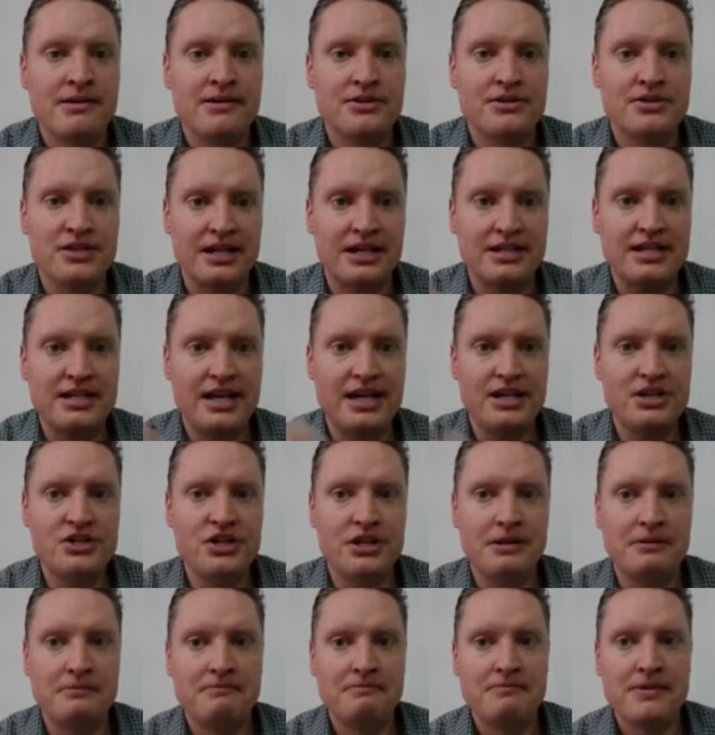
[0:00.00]

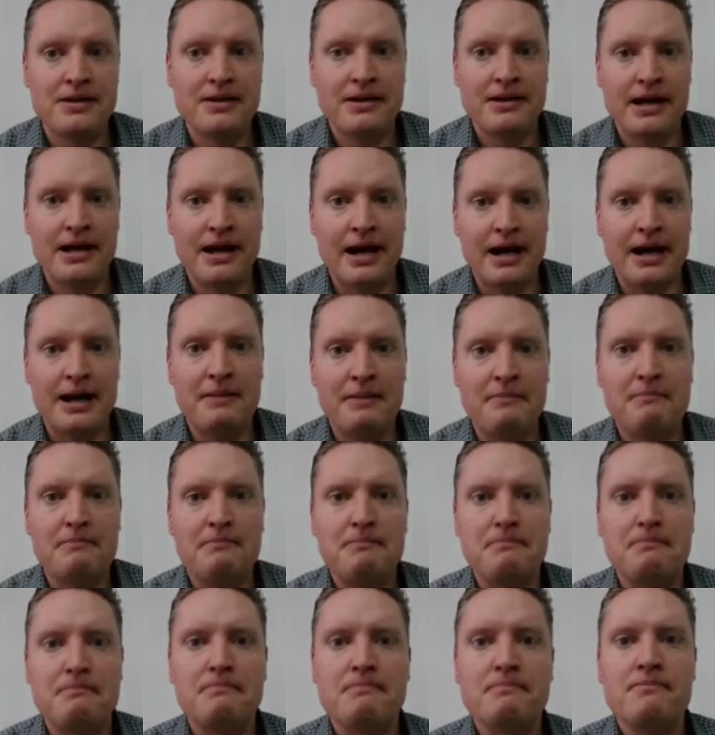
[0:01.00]
Citation.
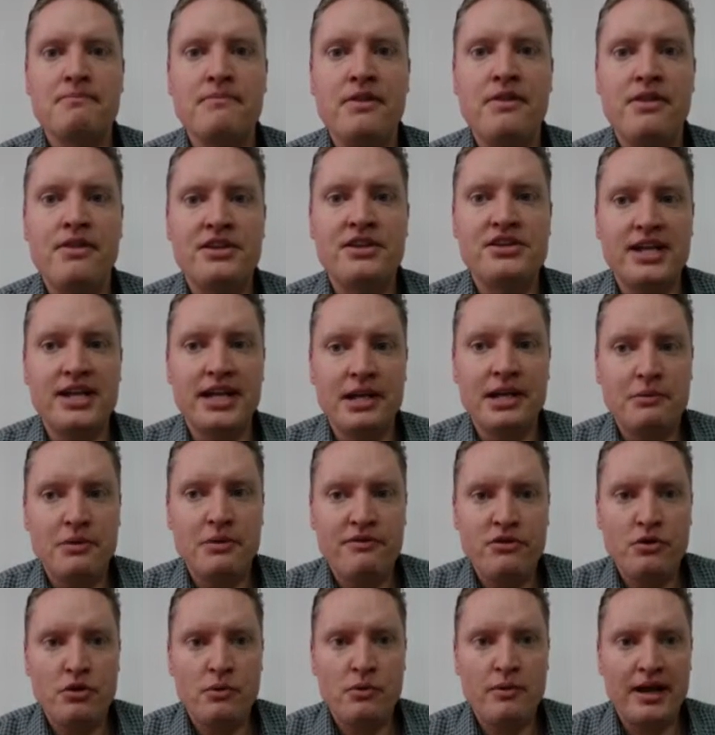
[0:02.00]
The second
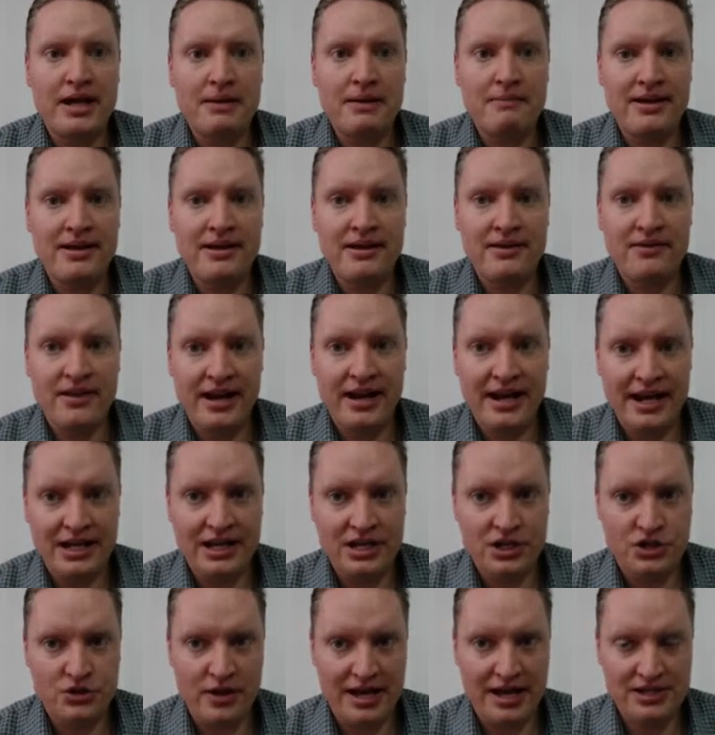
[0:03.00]
reviewer recommended that I
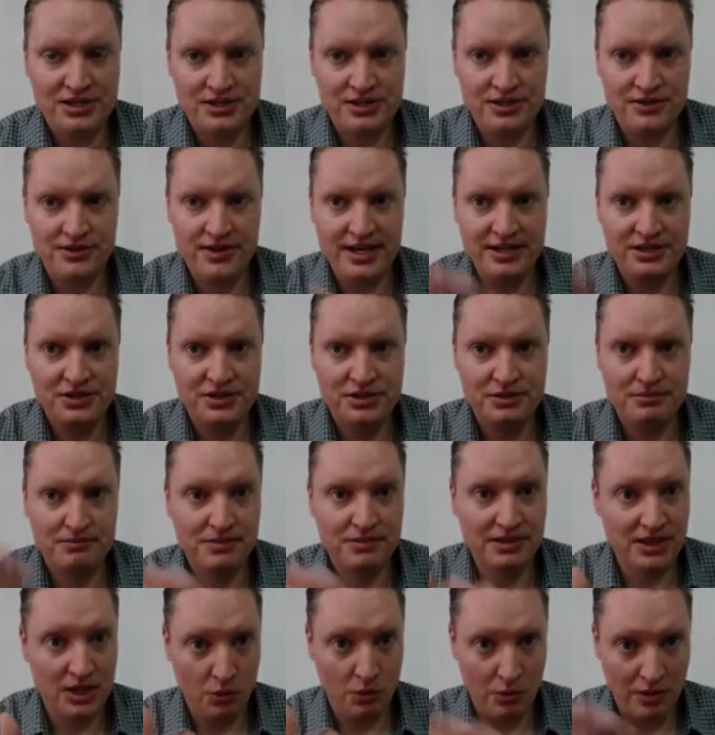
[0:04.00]
address this,
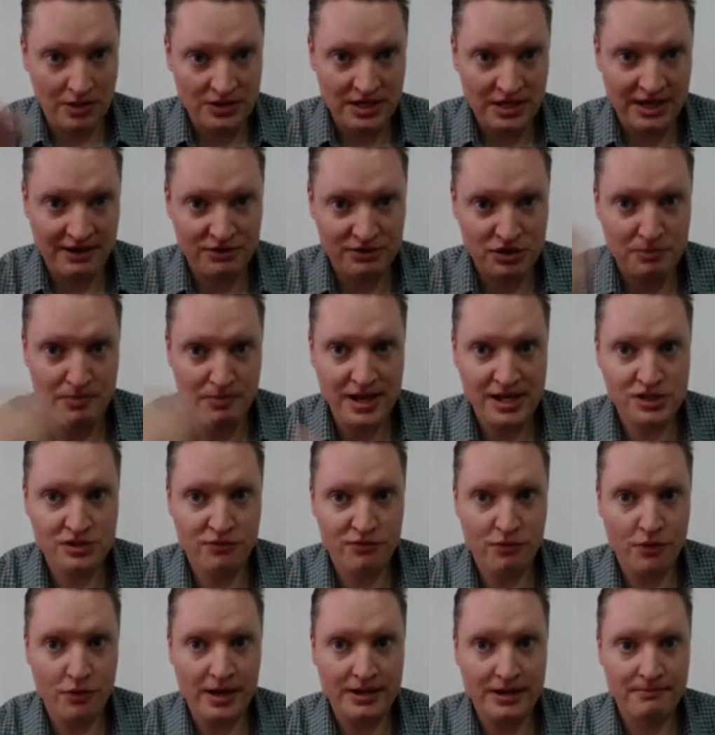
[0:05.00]
but there wasn't enough space
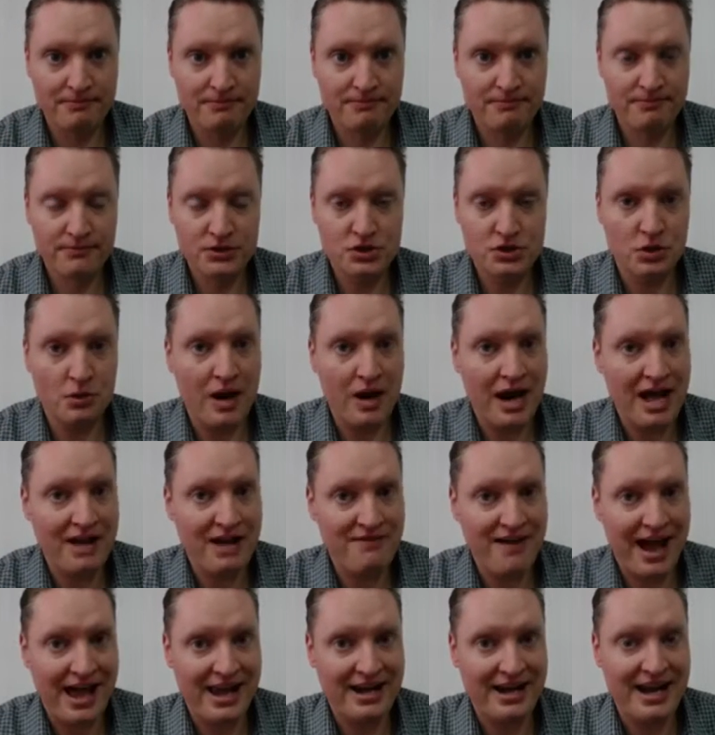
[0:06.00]
for it, so I
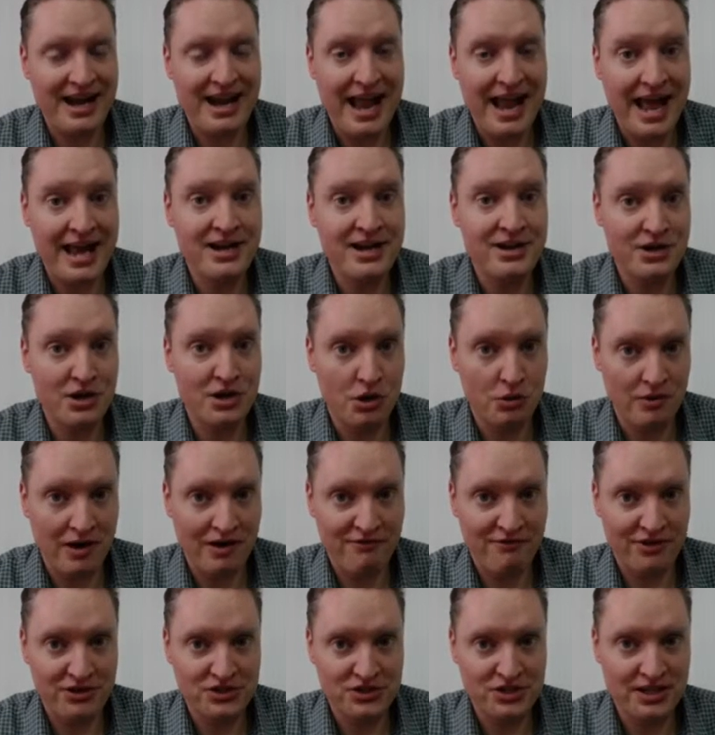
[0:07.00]
have added an endnote
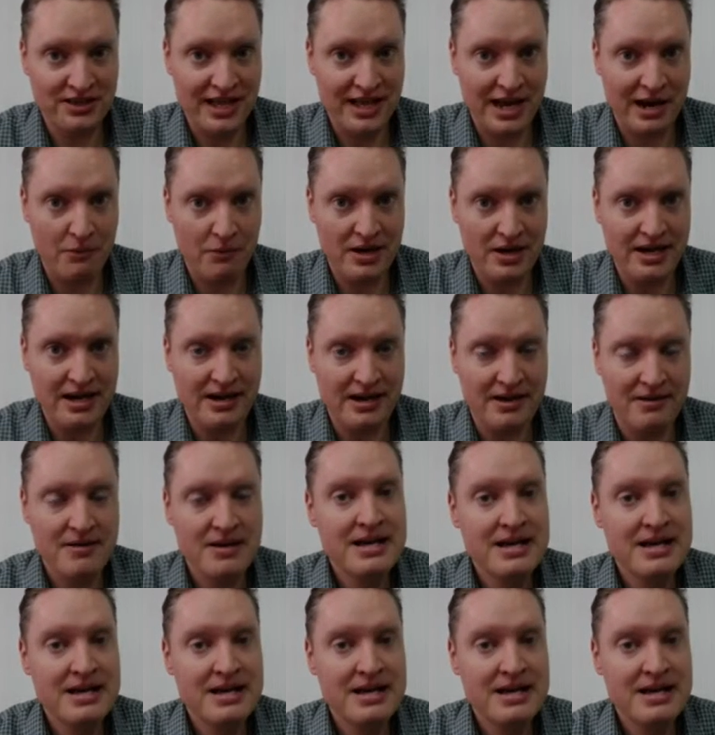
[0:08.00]
referencing that reading.